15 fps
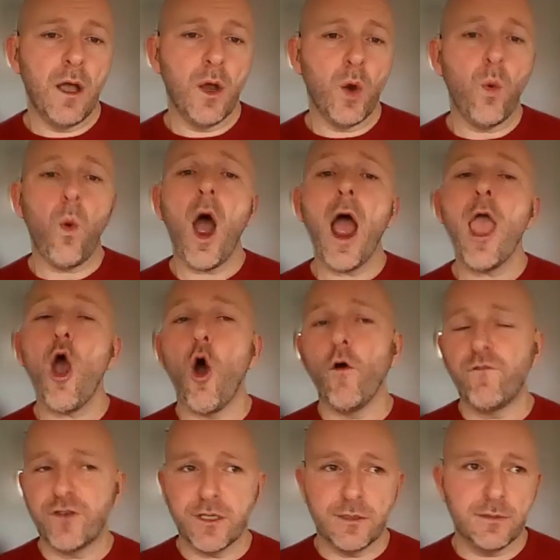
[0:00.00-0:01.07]
Quite
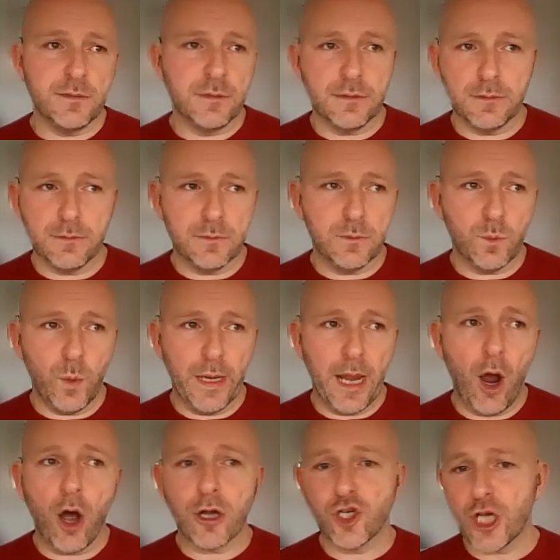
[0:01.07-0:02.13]
often, we
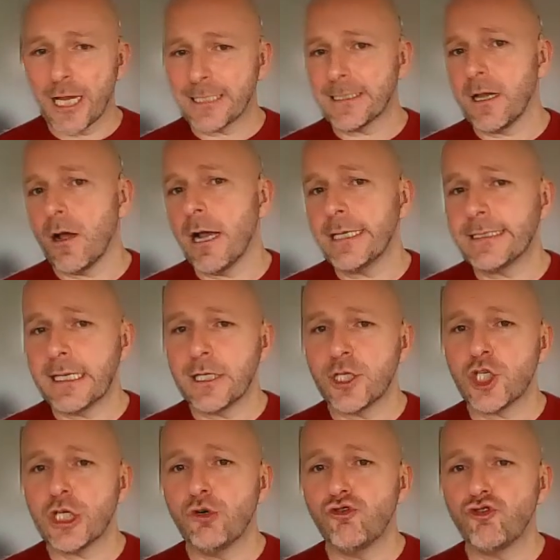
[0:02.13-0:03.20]
are chastising
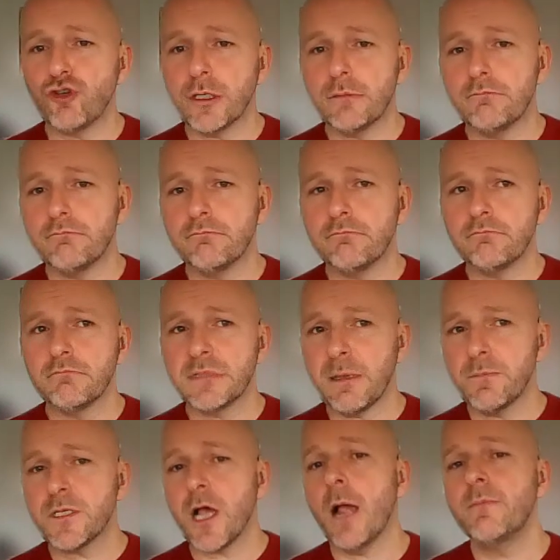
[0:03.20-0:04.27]
children,
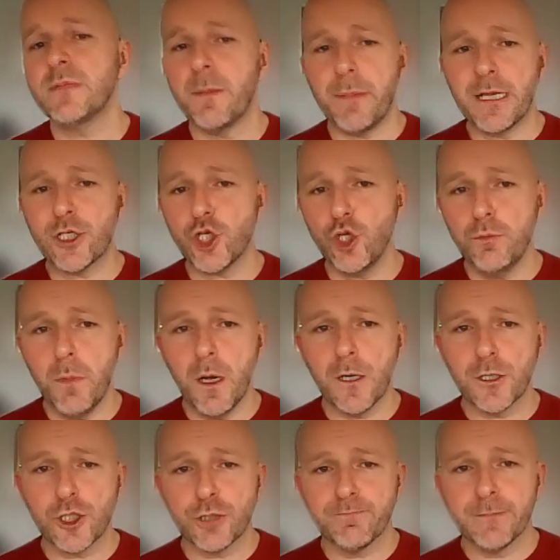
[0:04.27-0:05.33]
sometimes a bit too
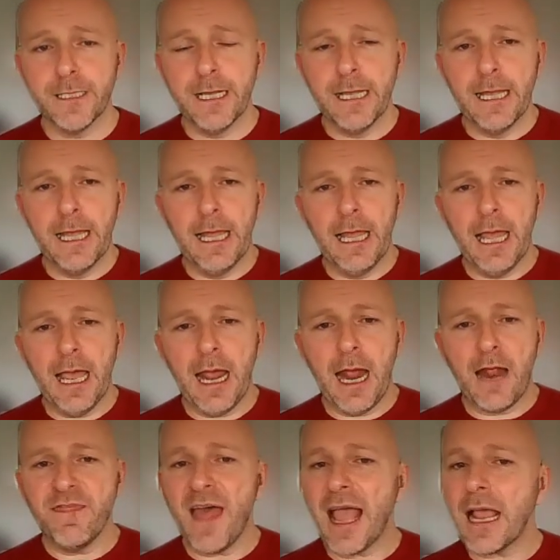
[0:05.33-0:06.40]
much.
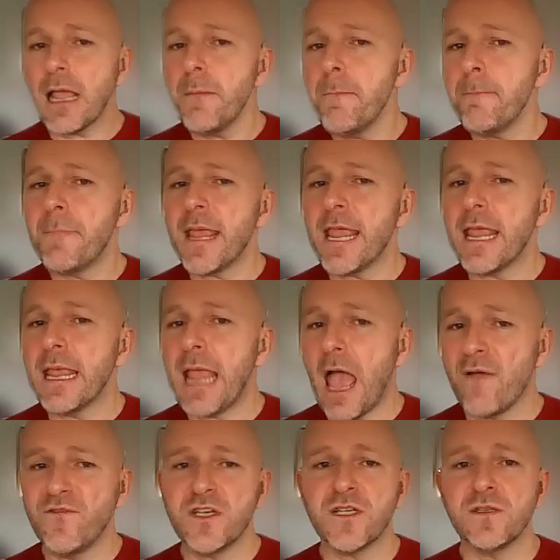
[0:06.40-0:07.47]
And that can be
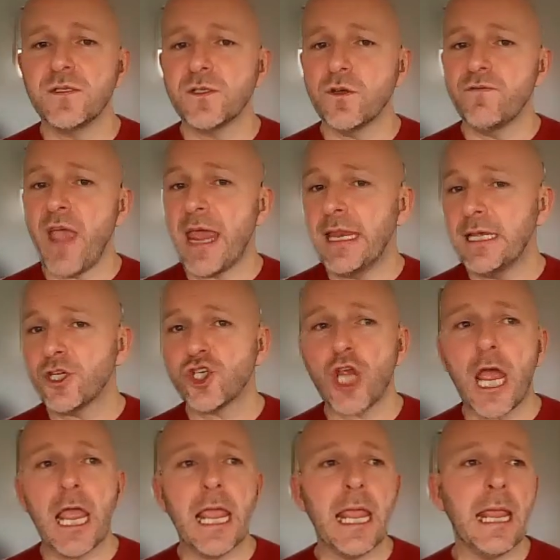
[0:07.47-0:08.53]
evidence of any
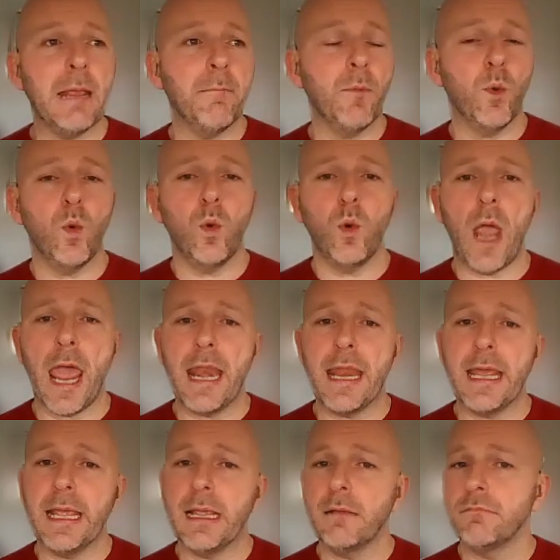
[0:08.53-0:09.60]
shame or
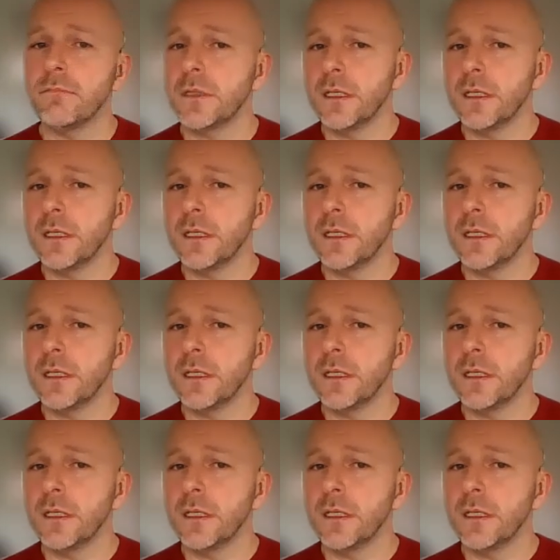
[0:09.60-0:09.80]
any